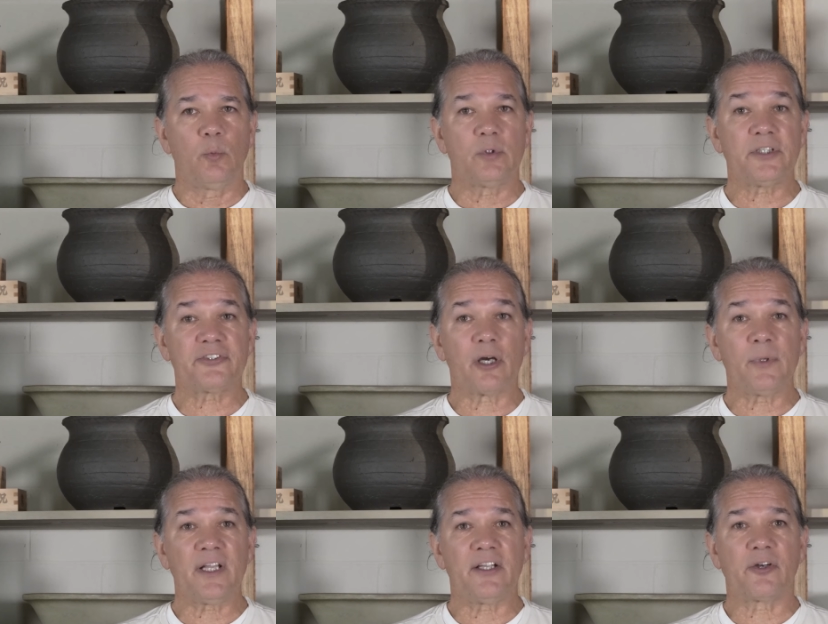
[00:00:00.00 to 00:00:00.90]
will
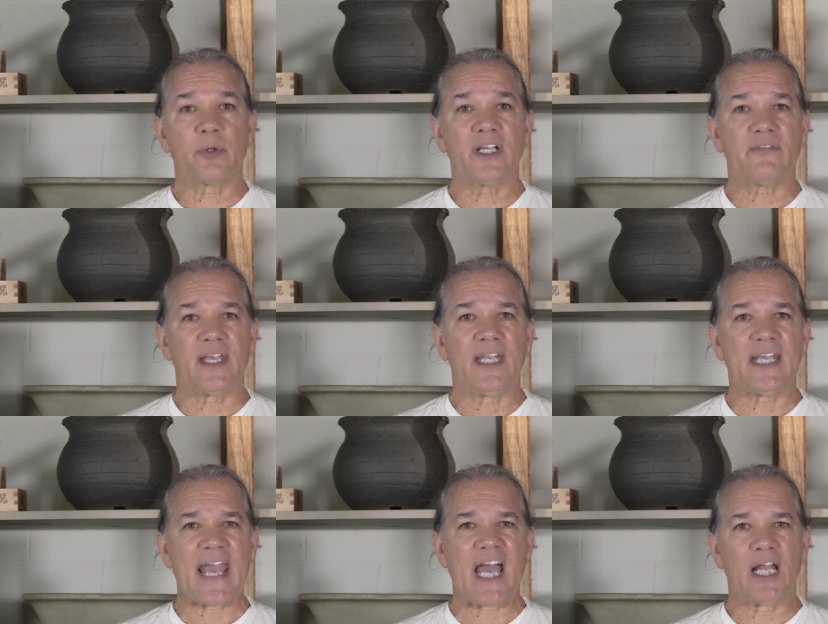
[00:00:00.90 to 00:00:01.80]
determine the degree of
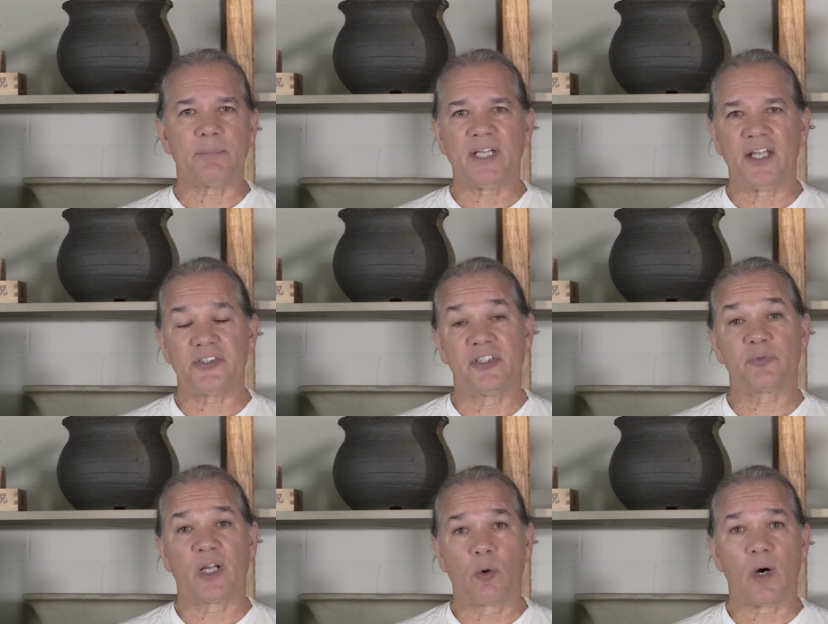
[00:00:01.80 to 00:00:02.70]
any adaptations
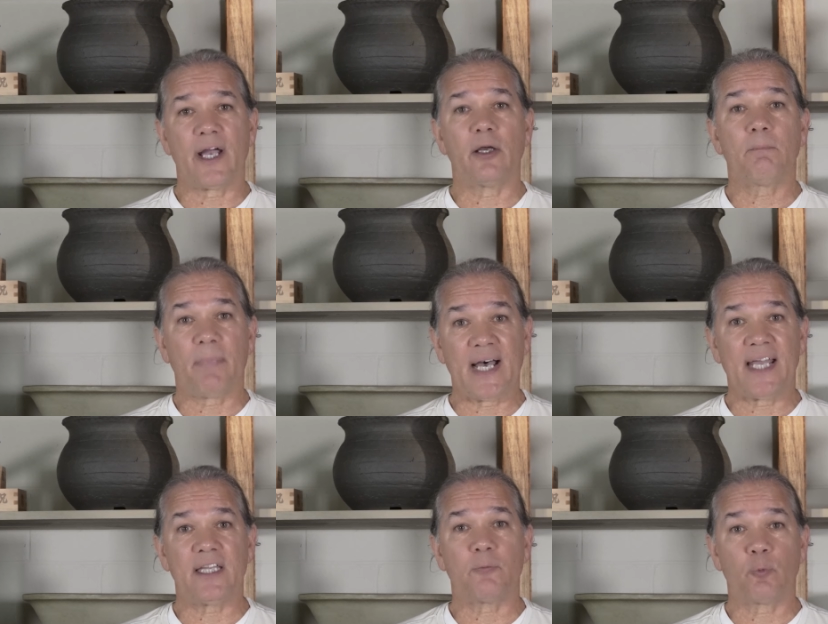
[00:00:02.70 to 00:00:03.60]
required
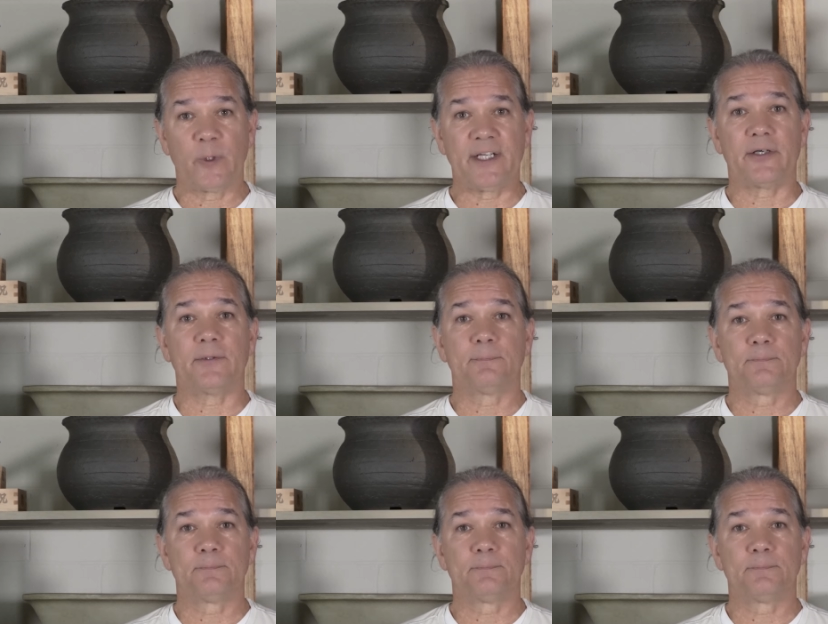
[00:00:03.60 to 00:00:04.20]
by the reader.